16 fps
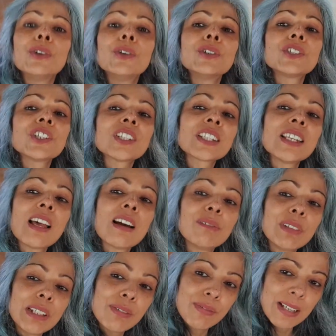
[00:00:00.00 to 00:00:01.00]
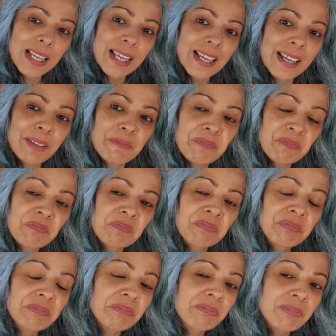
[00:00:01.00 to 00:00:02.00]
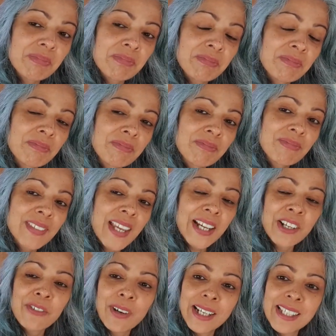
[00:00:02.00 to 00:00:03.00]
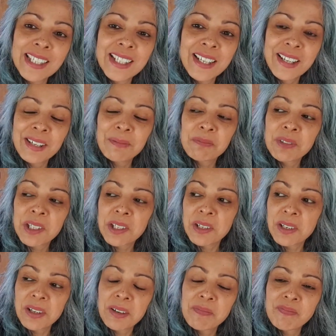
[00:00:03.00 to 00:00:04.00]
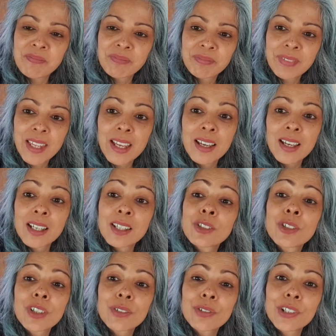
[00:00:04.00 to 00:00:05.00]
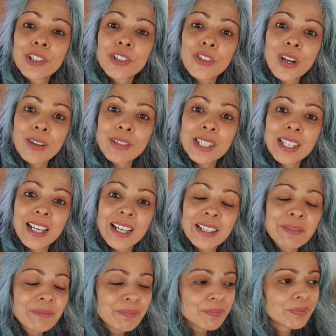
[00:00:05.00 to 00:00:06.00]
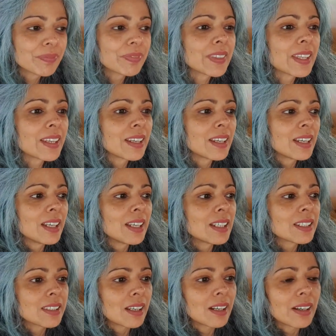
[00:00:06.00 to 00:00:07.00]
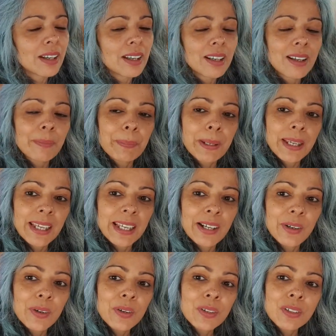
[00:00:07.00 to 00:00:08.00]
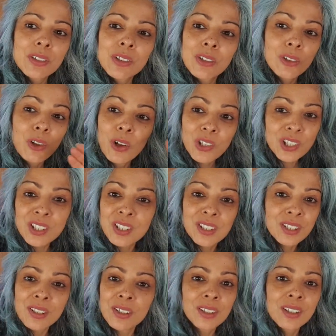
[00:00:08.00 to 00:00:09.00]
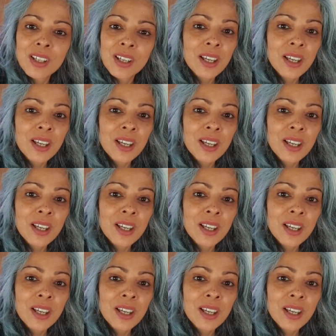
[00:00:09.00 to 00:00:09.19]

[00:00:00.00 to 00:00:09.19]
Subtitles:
Gorgeous, lovely flair. Decorating her, da-da-da. Took her for a drive today. Started going up a hill, lost